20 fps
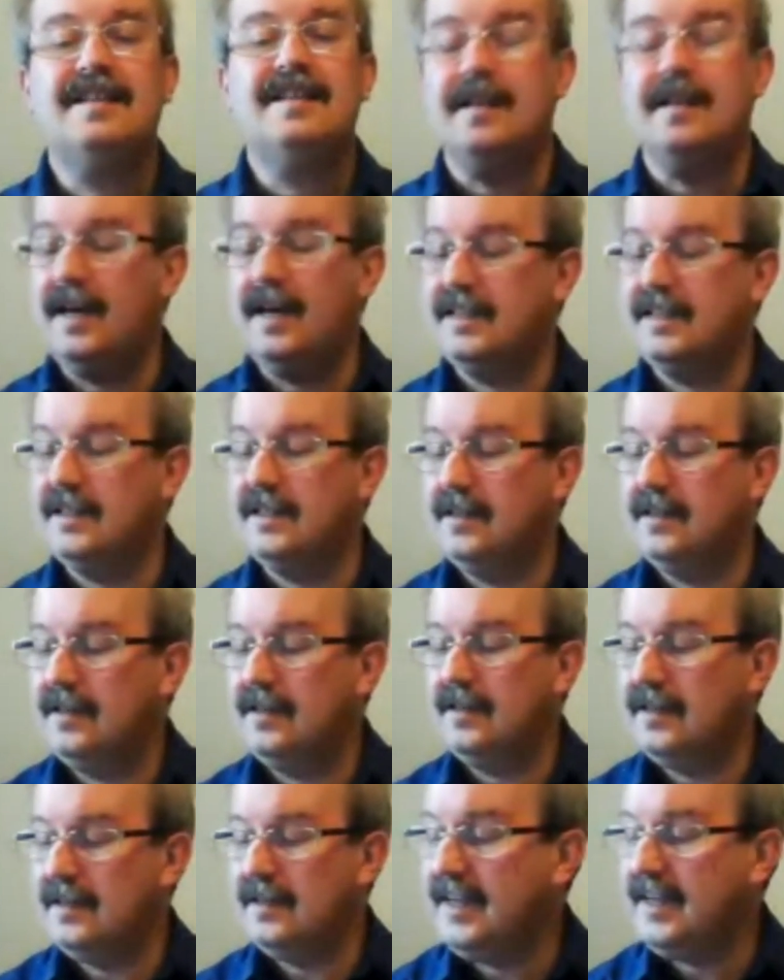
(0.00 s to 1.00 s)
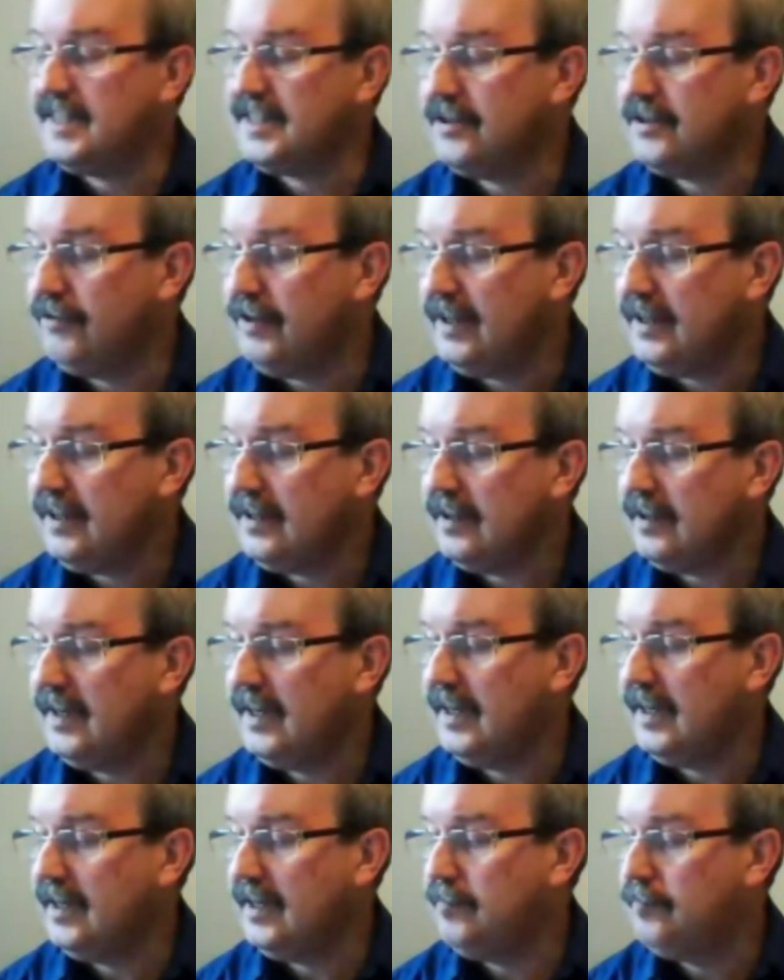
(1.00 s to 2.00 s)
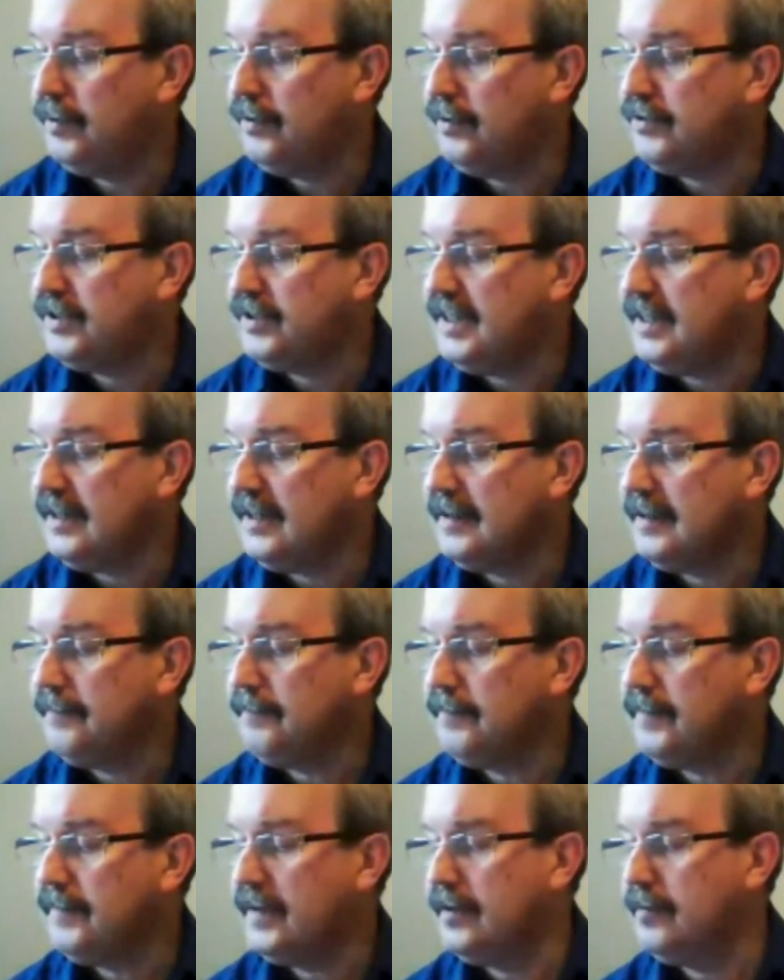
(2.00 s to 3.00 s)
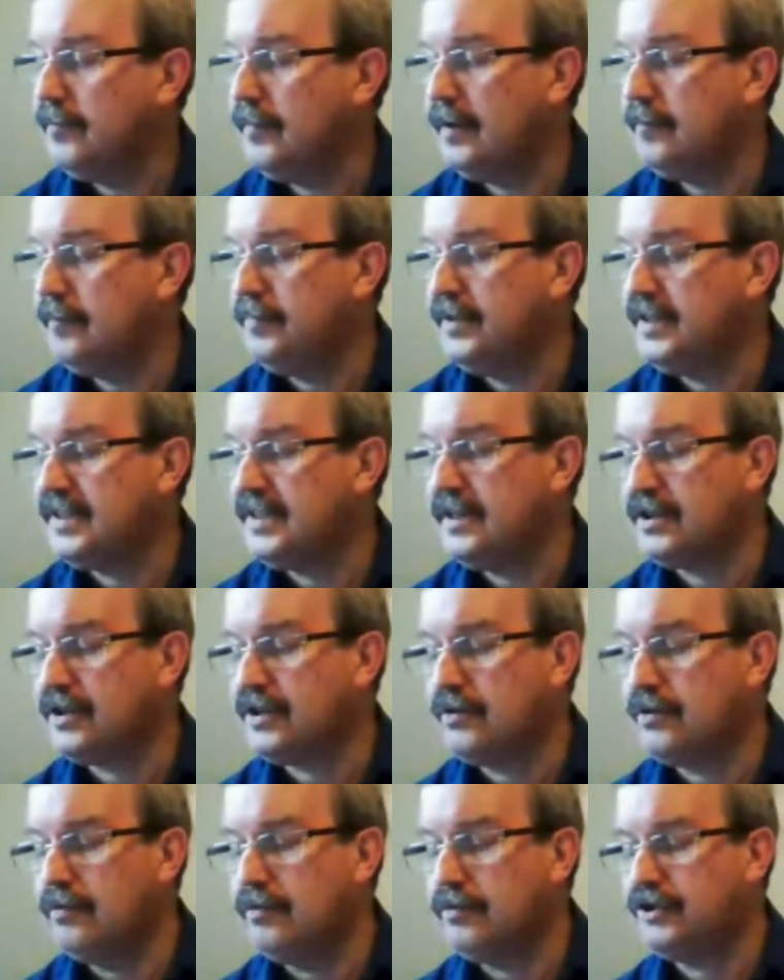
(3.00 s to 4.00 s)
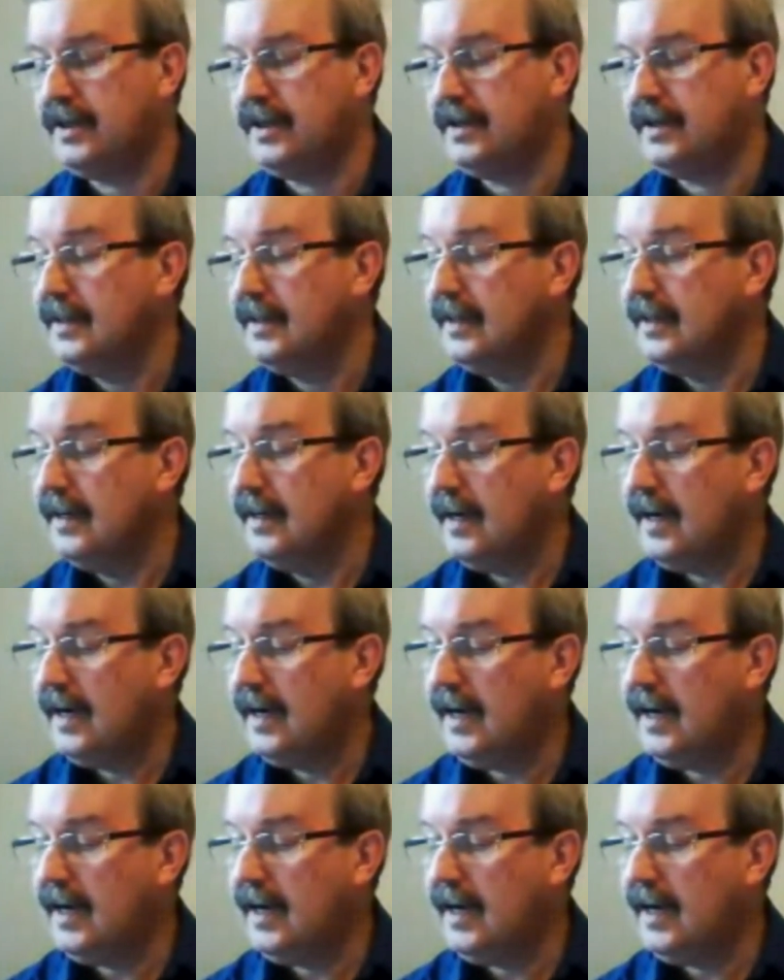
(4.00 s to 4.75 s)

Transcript: Lisa has a history in booty and business coaching,